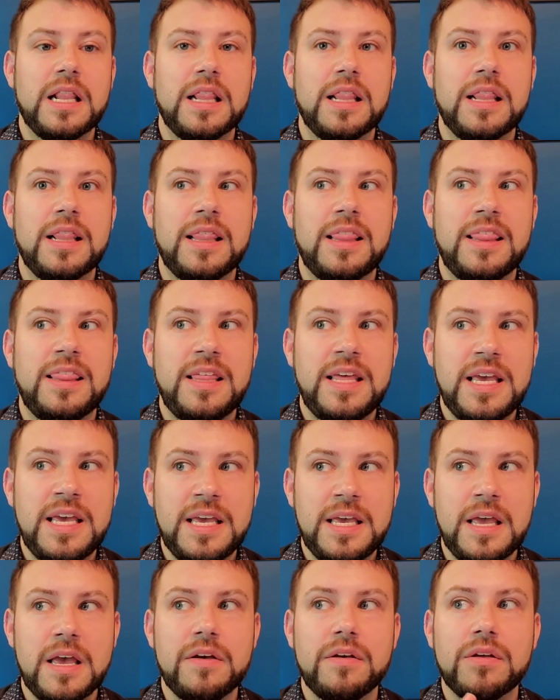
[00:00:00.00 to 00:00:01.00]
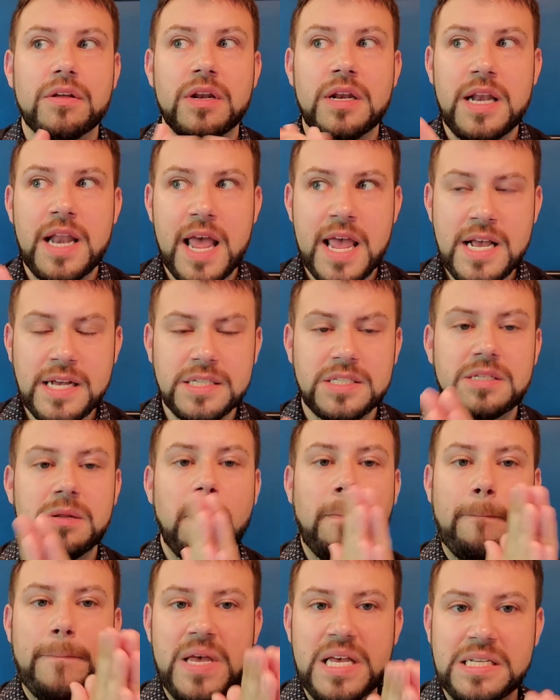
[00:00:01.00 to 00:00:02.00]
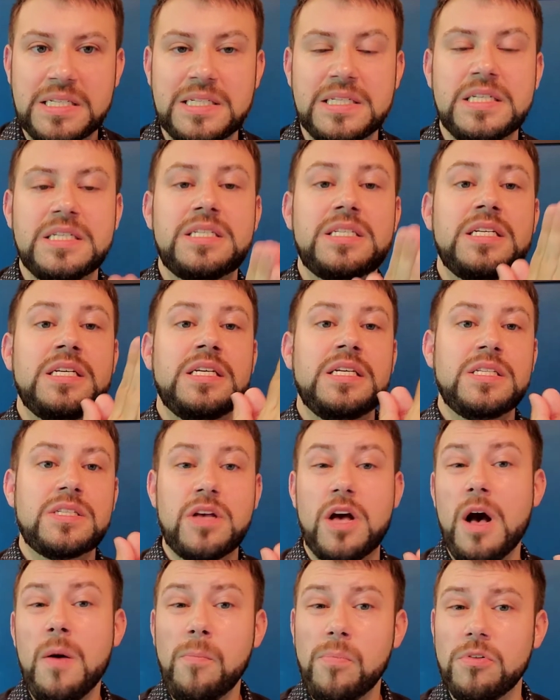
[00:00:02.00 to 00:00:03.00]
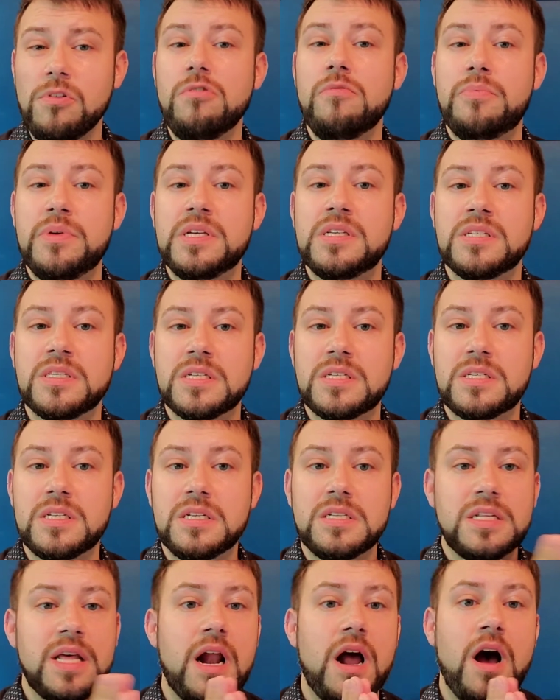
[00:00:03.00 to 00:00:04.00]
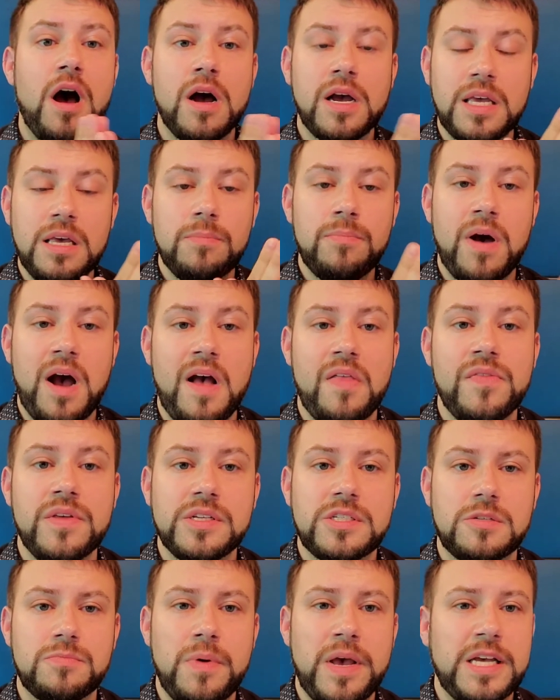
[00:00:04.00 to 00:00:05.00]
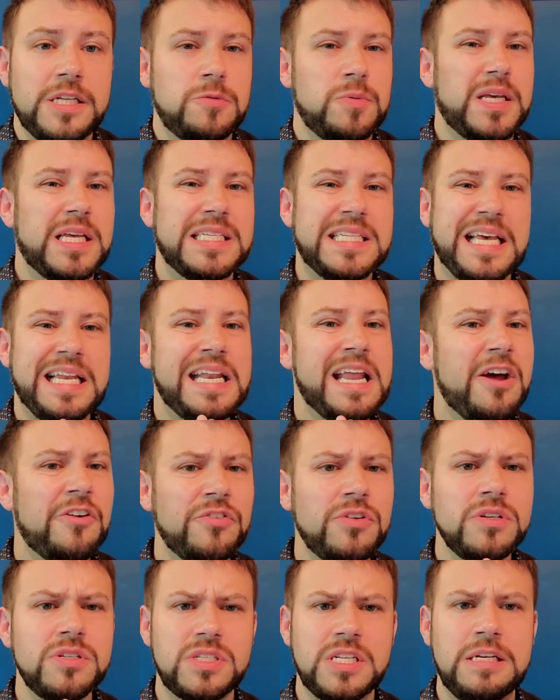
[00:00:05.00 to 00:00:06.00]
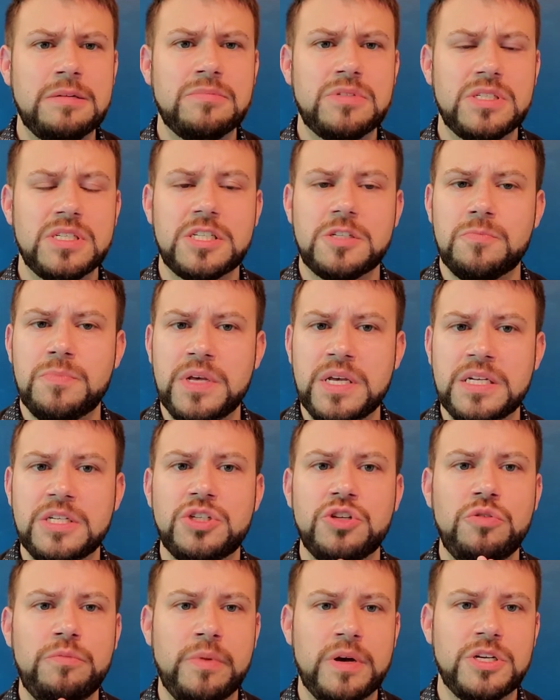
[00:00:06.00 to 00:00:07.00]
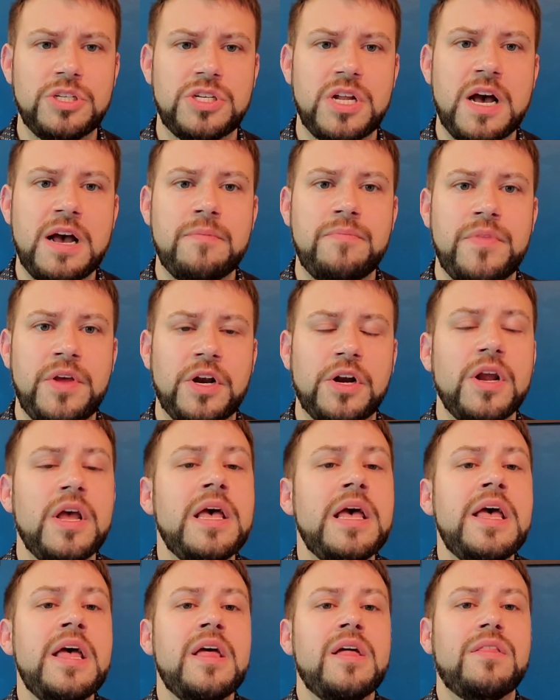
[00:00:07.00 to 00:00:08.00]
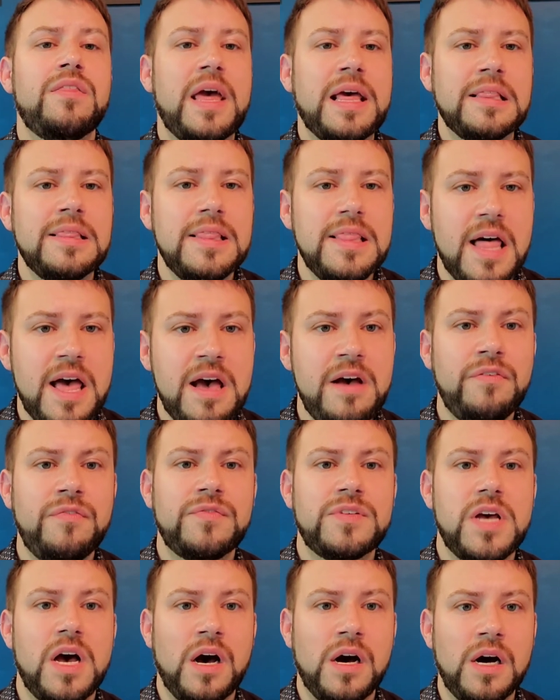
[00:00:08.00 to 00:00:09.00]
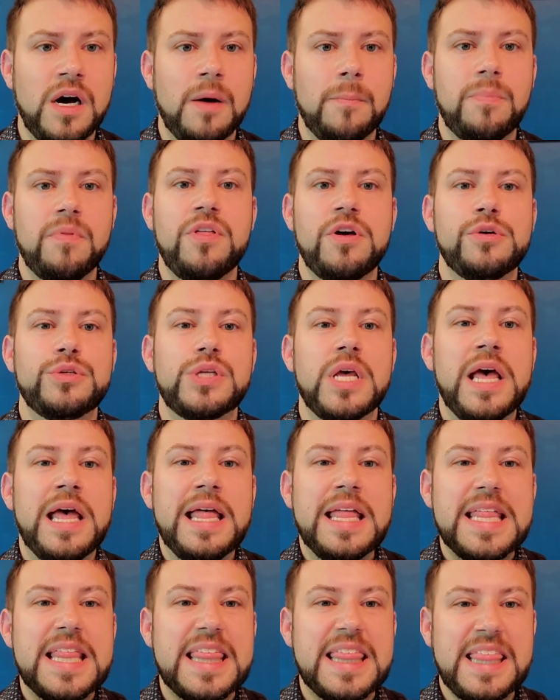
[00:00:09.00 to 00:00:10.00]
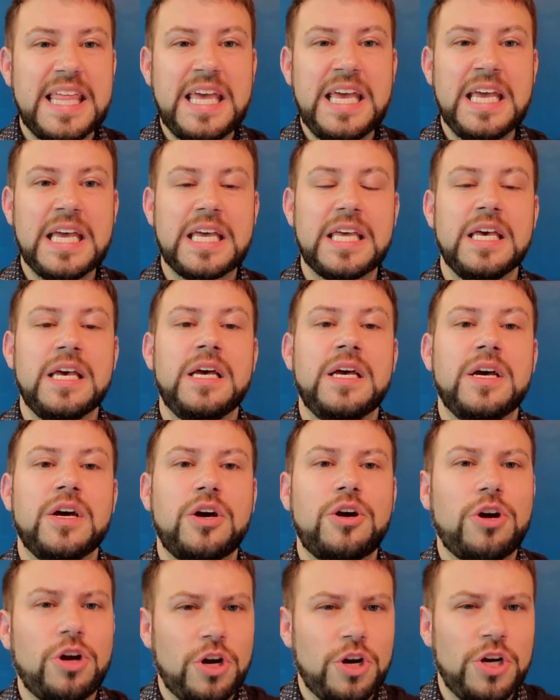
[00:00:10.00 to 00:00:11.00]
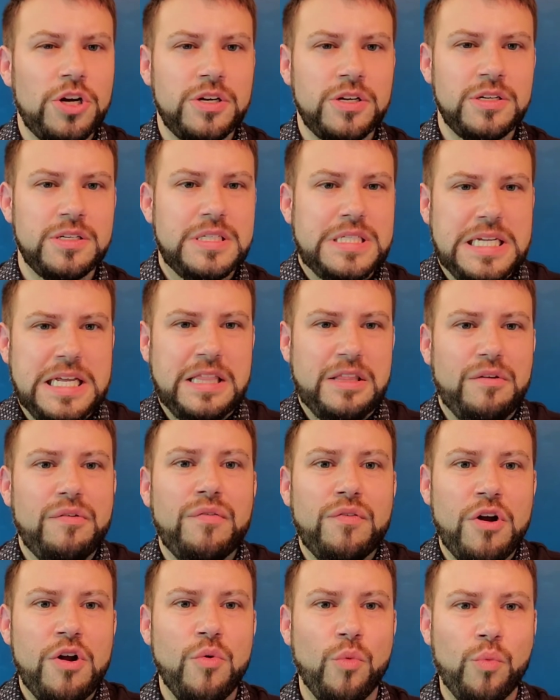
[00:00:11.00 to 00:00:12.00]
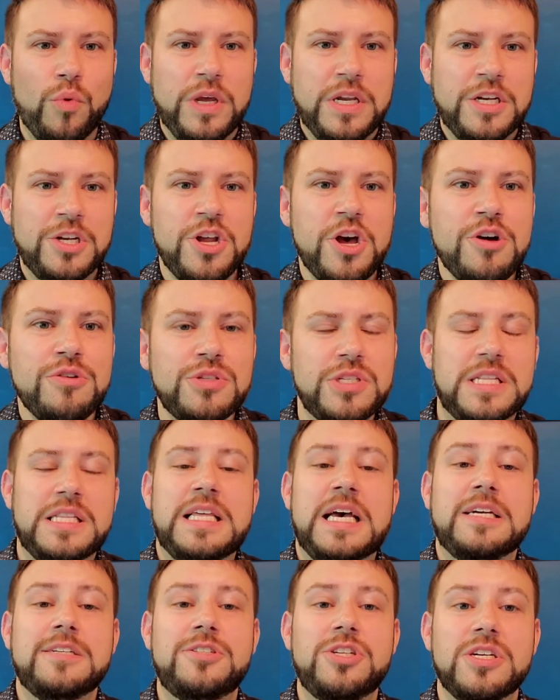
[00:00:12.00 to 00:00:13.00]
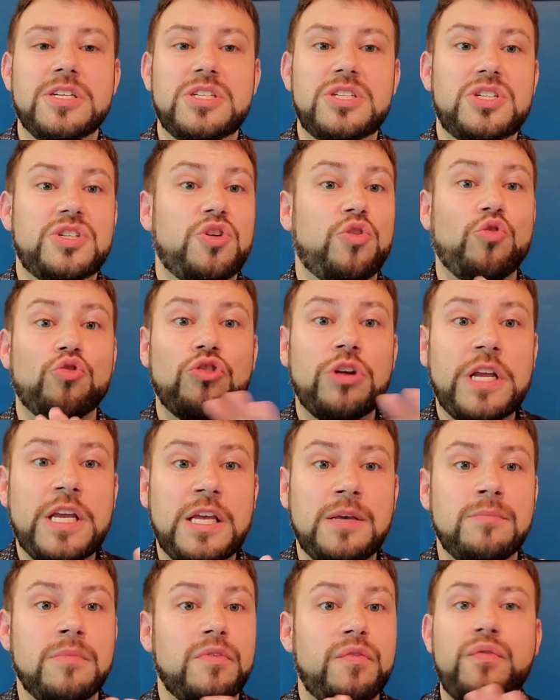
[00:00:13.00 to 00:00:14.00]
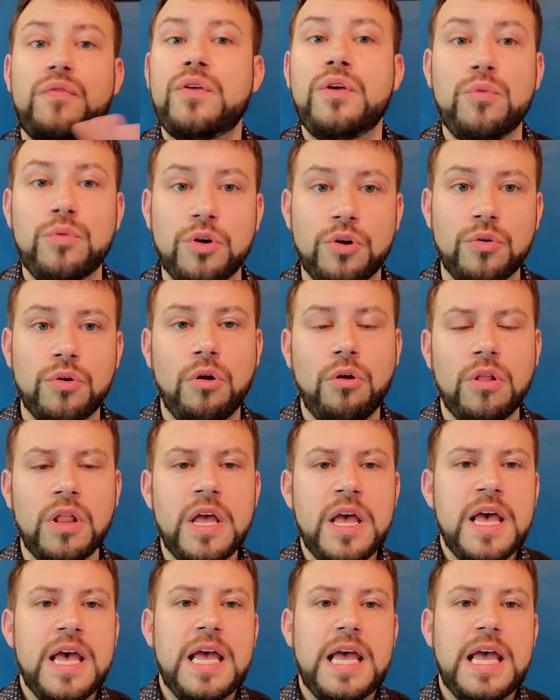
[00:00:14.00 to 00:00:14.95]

the next couple of businesses that occupied this space, because they never seemed to spend too much time there, they left up those thick curtains in the front windows that just scream funeral.